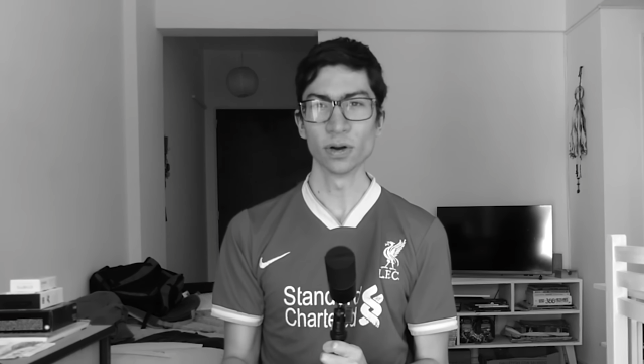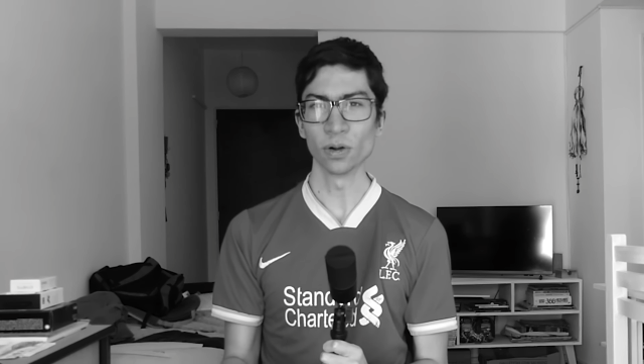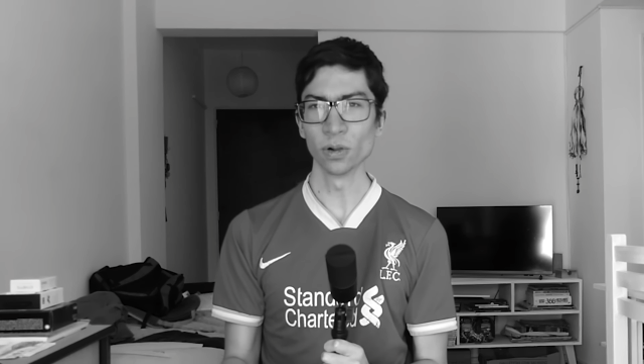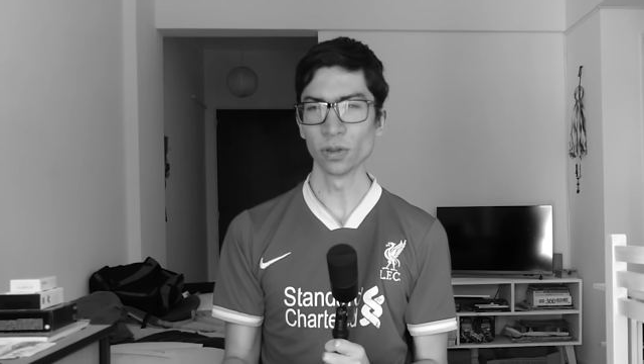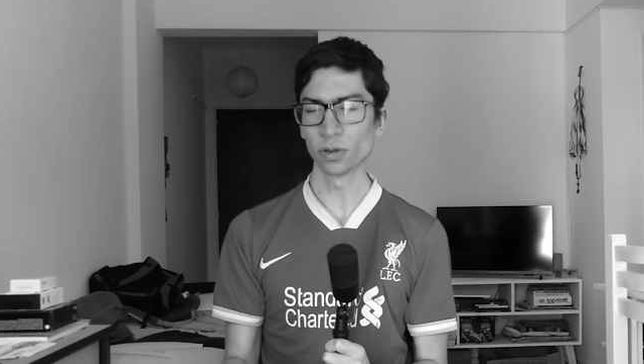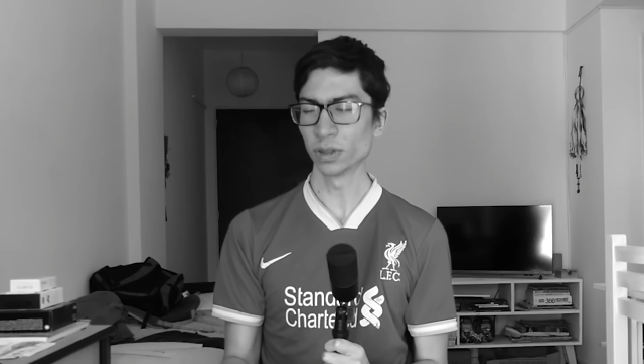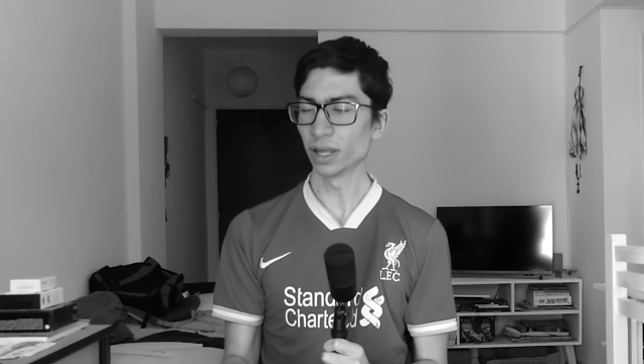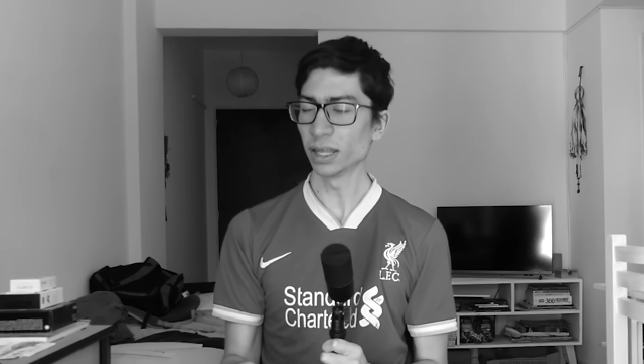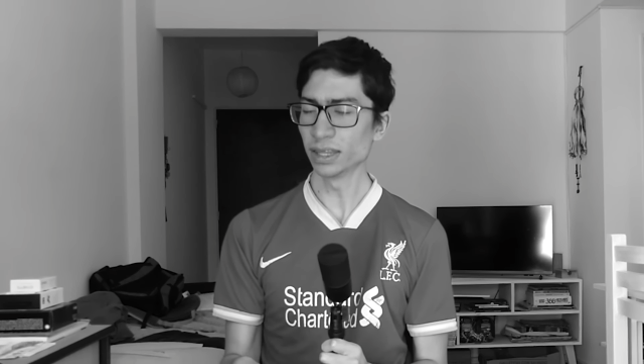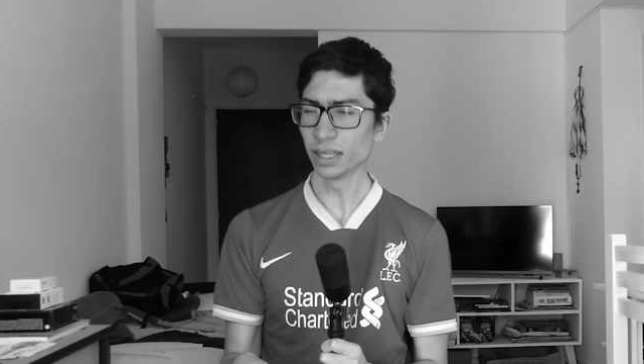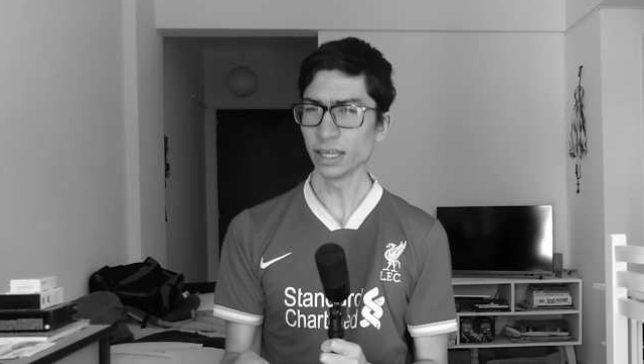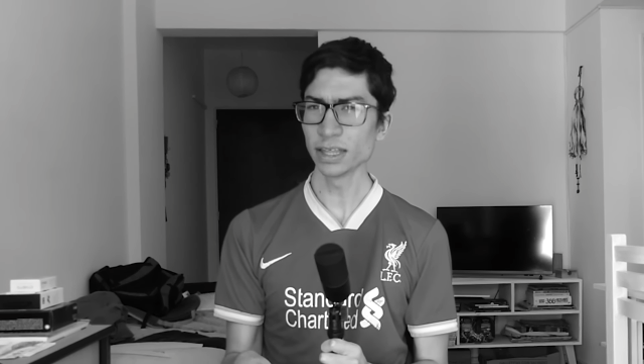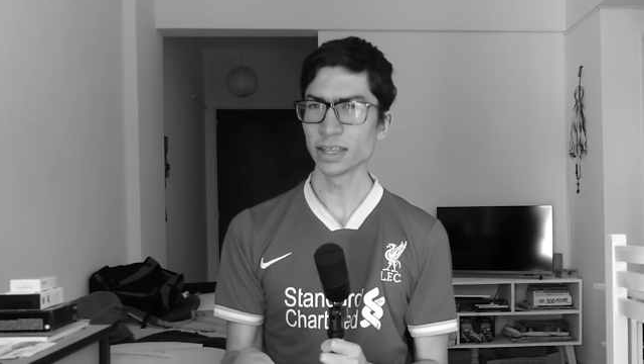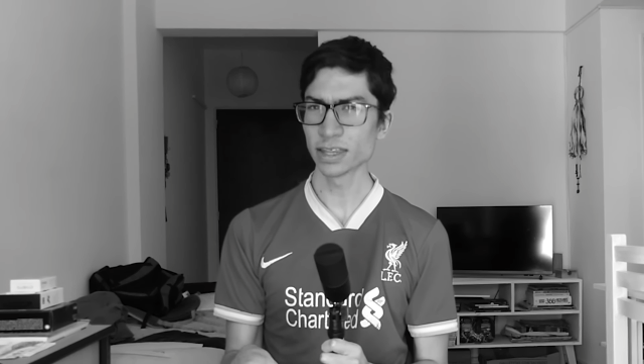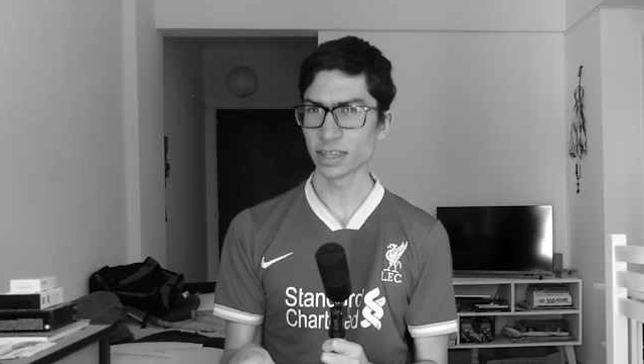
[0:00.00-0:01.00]
although they
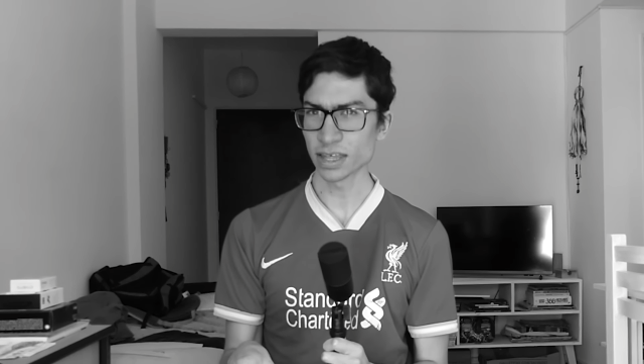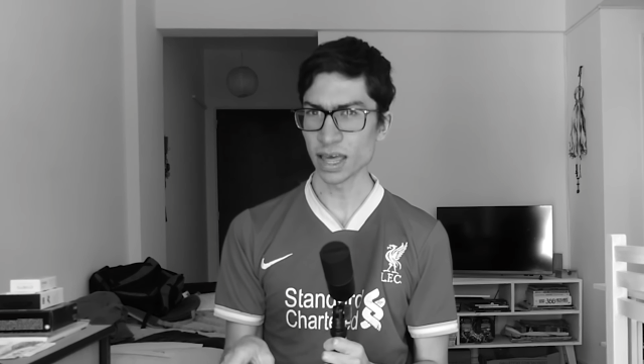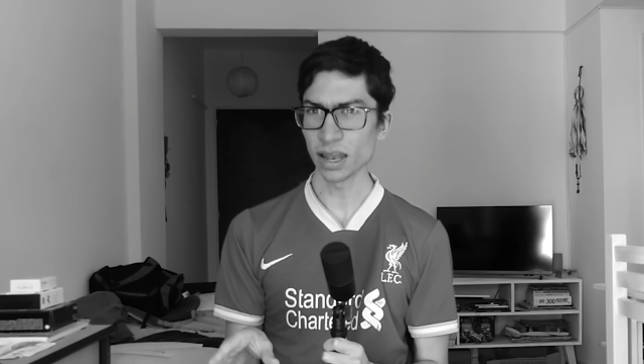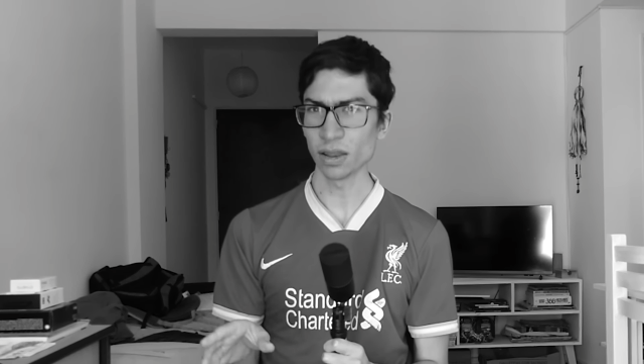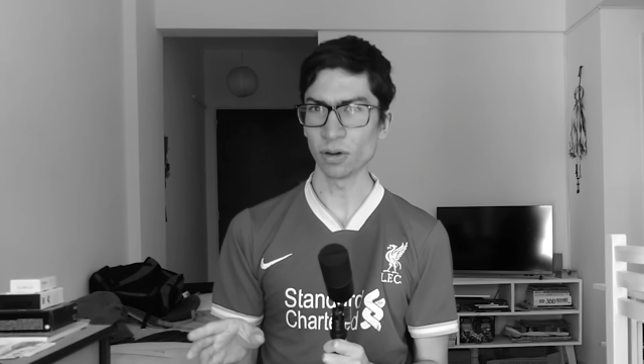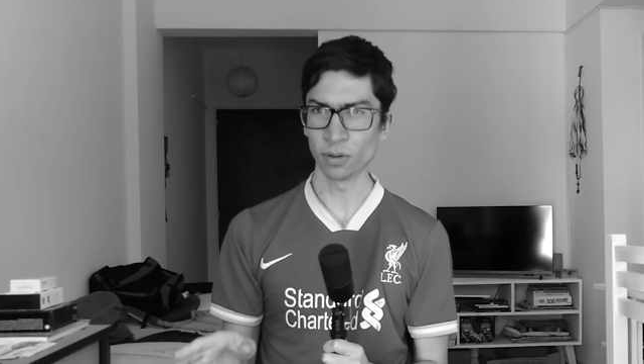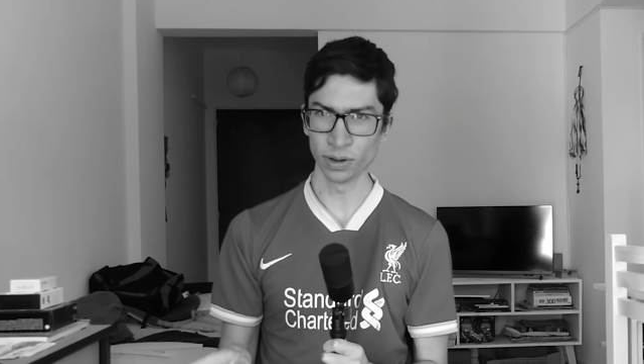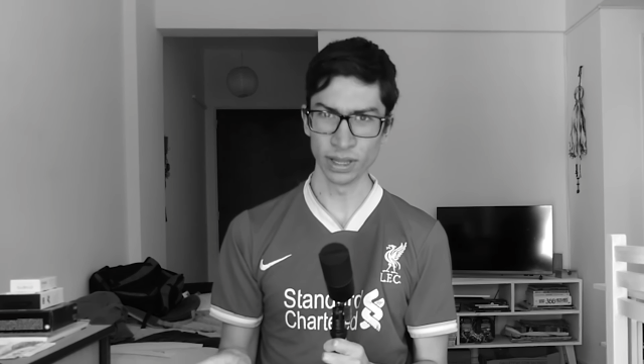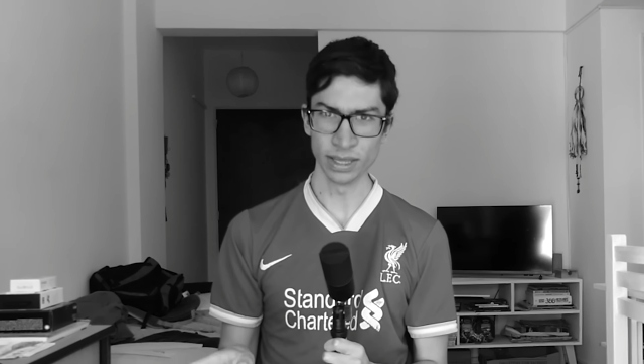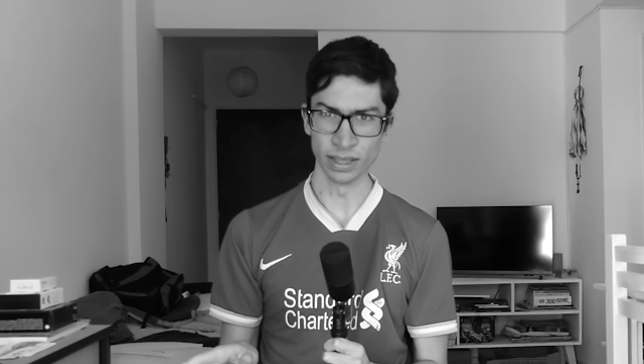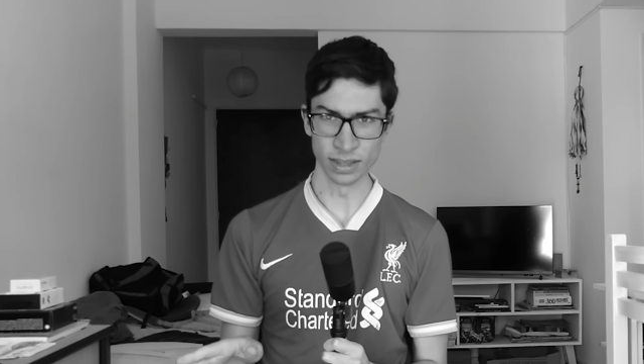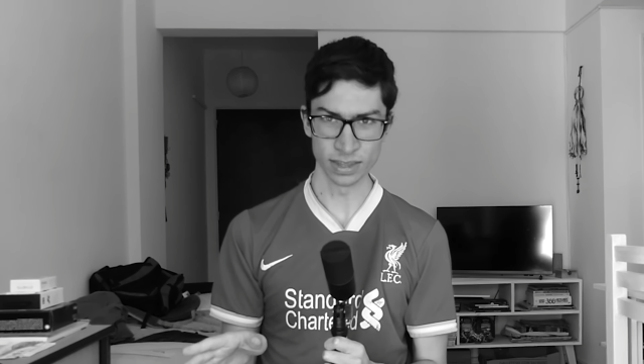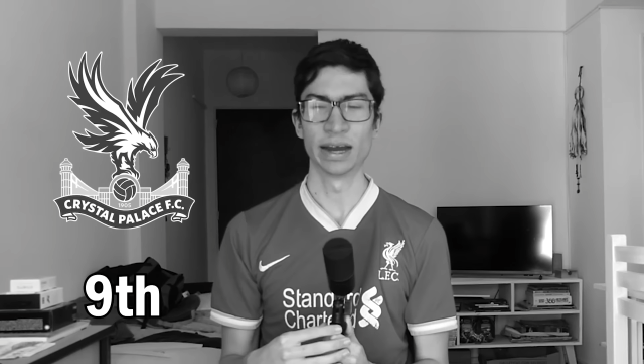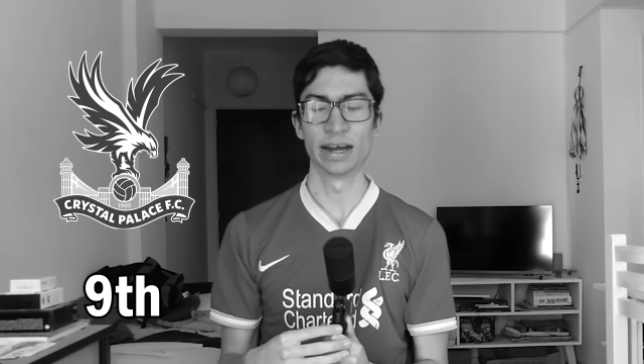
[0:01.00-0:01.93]
did sell Olise.